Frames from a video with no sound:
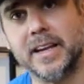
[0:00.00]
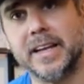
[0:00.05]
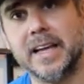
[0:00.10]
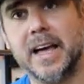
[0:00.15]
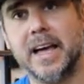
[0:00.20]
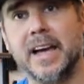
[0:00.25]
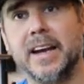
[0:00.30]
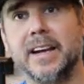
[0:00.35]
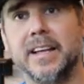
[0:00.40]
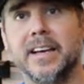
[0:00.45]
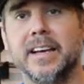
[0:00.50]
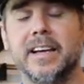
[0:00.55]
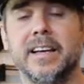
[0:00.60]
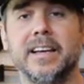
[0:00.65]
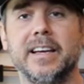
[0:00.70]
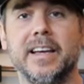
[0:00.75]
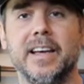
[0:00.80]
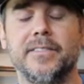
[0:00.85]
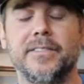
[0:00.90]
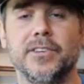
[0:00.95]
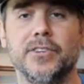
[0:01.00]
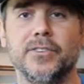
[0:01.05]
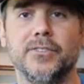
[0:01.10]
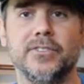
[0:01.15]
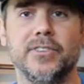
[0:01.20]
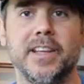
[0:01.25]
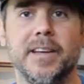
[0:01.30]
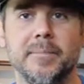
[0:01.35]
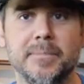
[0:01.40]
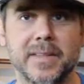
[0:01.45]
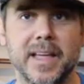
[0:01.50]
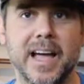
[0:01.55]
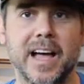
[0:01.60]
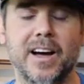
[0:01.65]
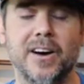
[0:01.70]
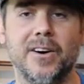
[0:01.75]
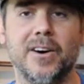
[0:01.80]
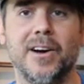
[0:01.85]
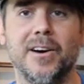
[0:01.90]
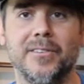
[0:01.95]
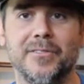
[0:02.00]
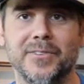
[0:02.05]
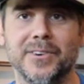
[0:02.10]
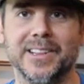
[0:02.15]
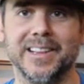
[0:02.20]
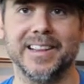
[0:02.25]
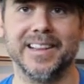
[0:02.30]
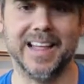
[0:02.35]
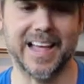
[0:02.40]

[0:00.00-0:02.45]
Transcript: I kind of have used them now for the